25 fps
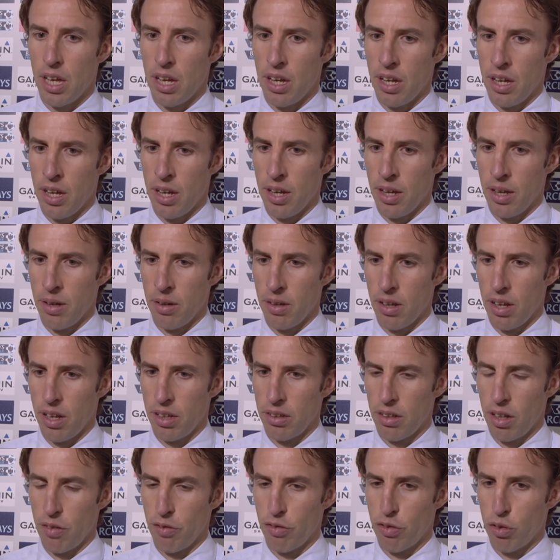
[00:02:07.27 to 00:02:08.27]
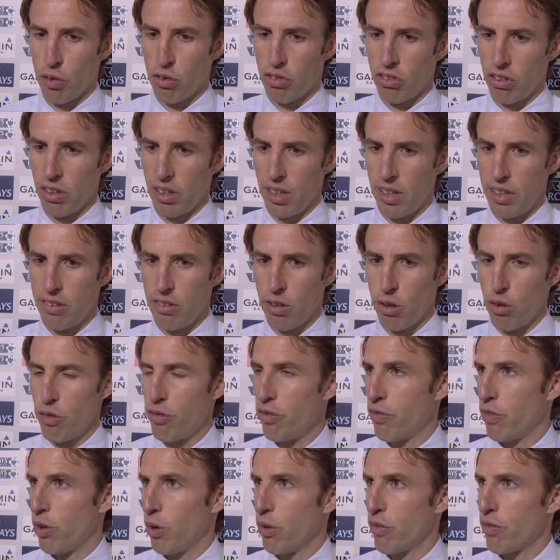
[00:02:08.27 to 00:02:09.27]
unfortunately too
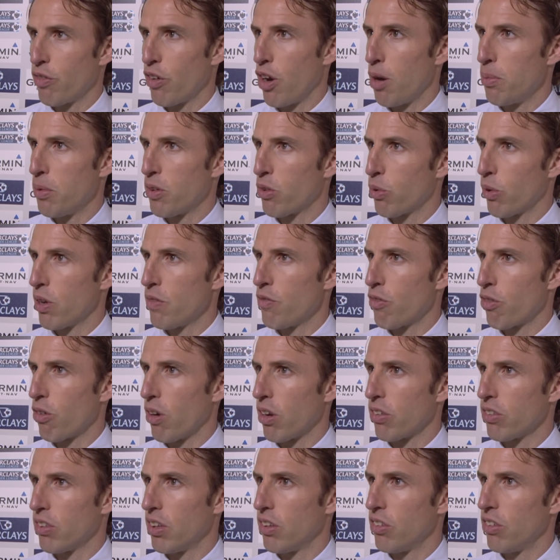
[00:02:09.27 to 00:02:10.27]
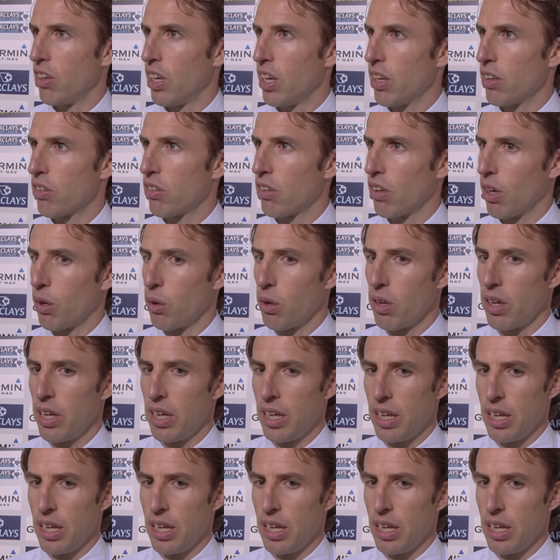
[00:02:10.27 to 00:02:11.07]
few and far between for us this year. So,